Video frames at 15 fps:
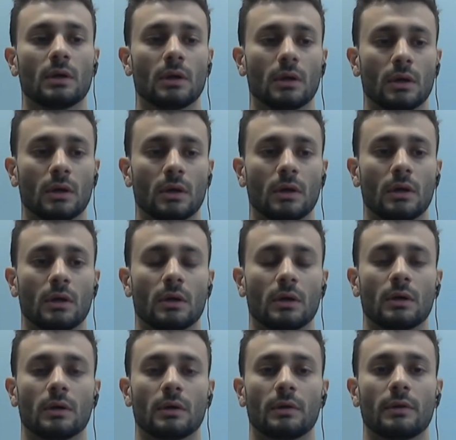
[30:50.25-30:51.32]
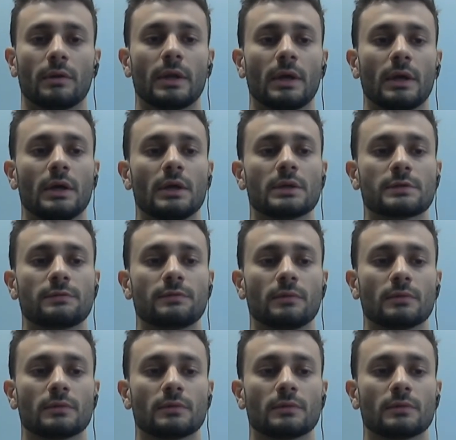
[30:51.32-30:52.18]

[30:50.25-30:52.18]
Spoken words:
the